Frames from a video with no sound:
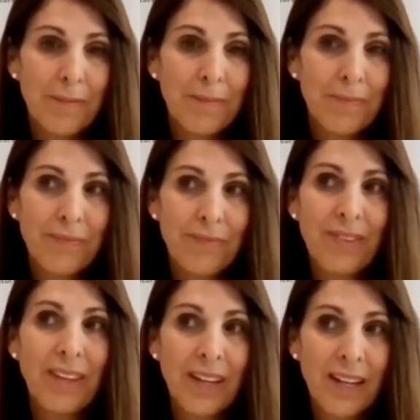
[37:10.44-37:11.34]

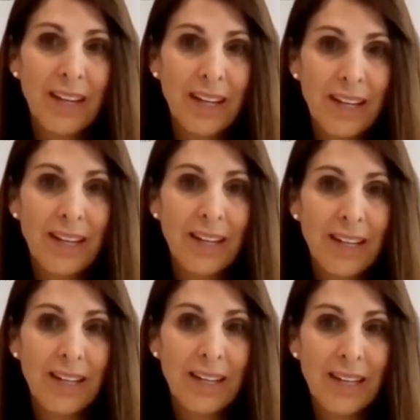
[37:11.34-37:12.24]

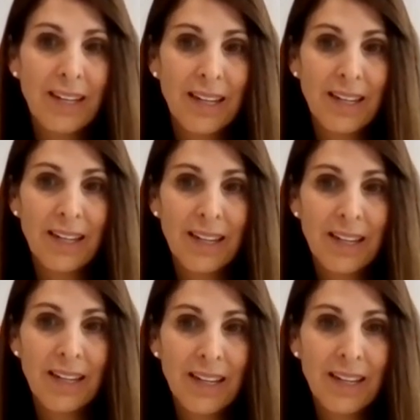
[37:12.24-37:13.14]

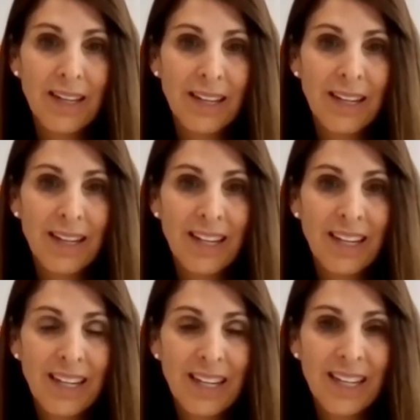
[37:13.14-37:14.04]

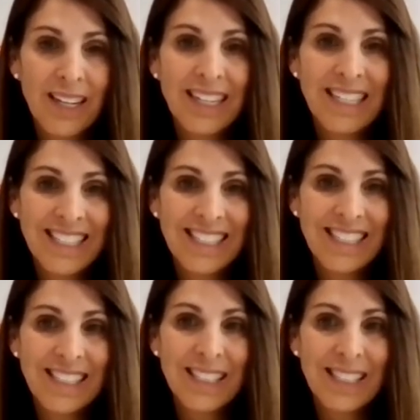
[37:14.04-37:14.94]

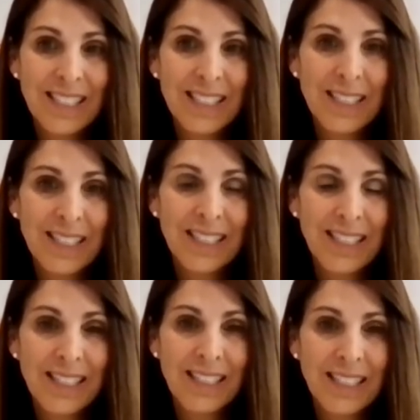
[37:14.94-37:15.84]

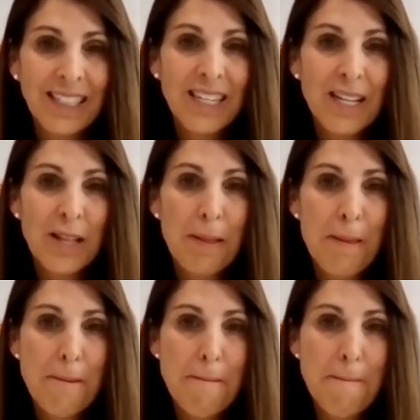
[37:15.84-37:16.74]

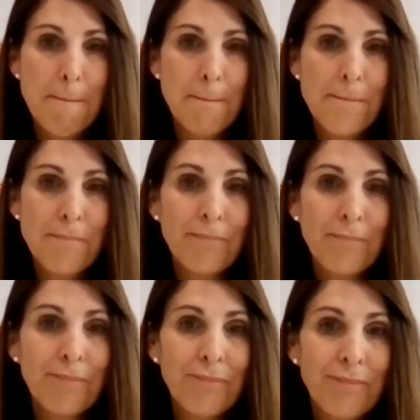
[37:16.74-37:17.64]

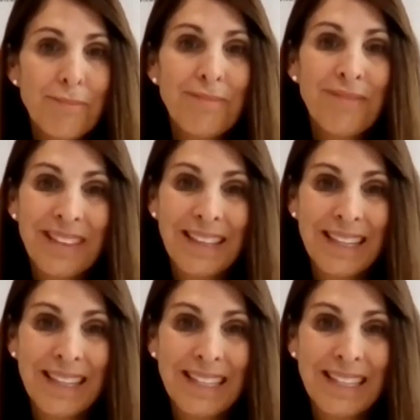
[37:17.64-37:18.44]
No words are spoken by the person on screen.